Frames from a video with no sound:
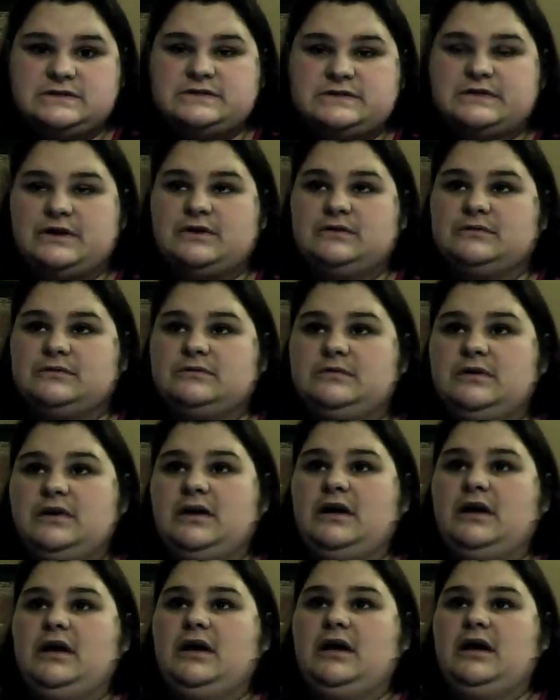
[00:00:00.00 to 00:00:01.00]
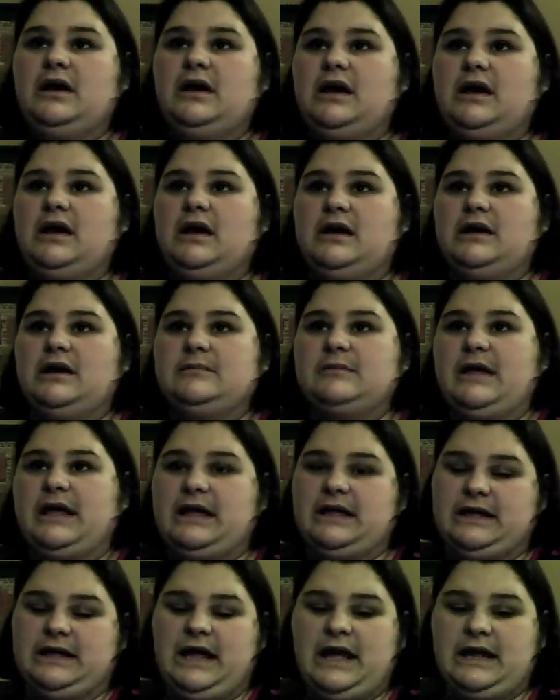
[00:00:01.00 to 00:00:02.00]
So
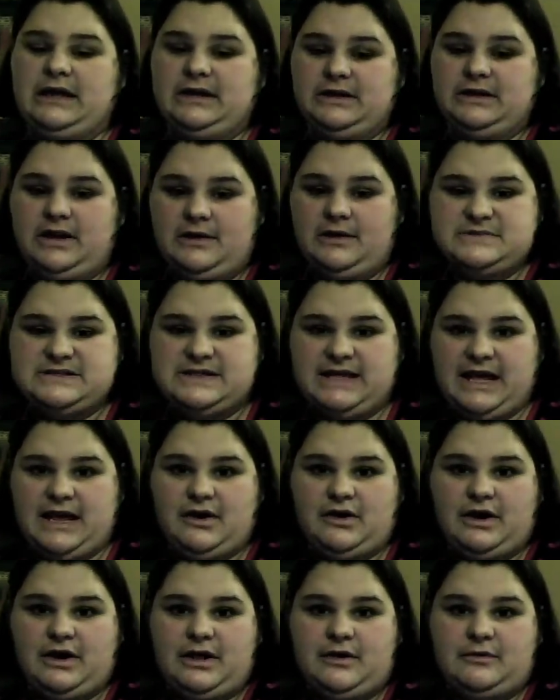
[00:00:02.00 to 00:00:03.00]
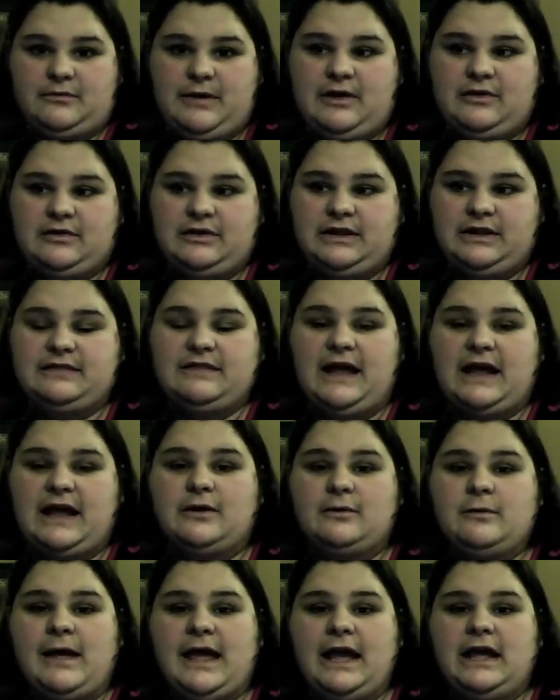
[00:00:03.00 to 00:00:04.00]
and kind of numbs the area around it.
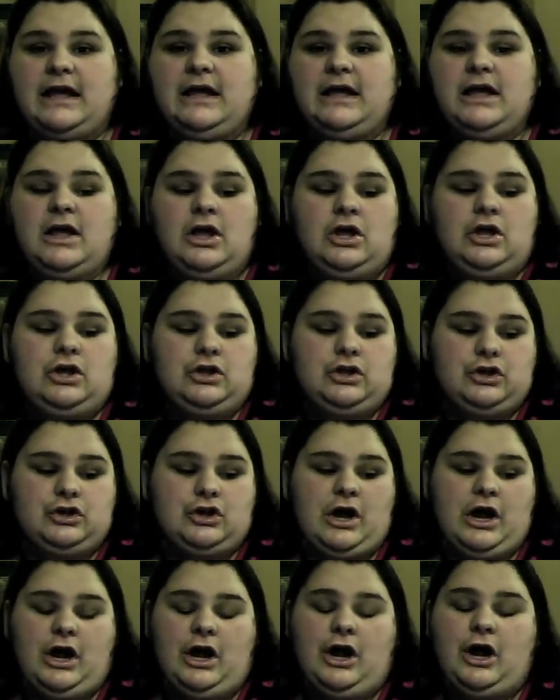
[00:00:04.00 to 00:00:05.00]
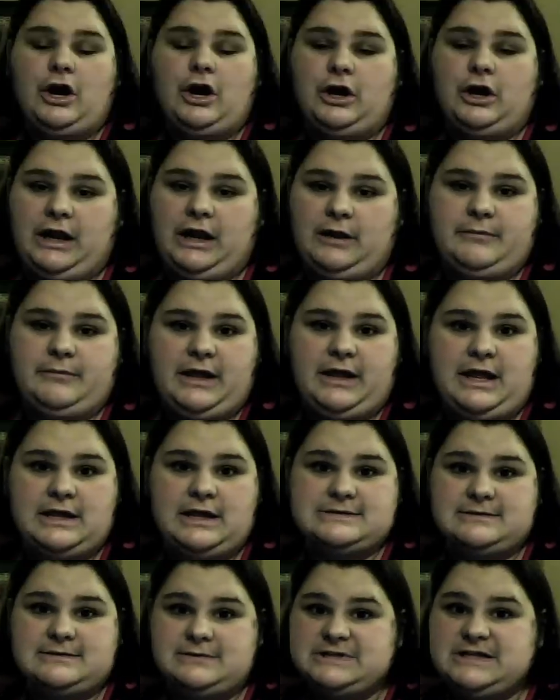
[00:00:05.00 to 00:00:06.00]
That way you're not hurting,
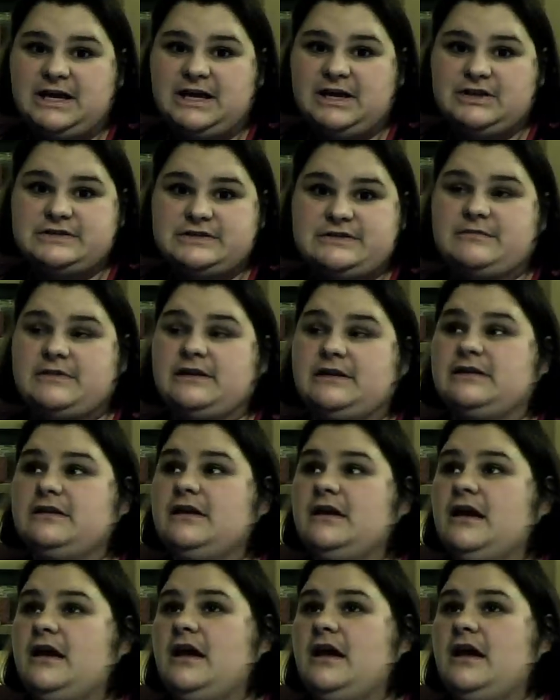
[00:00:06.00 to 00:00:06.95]
because let me tell you something.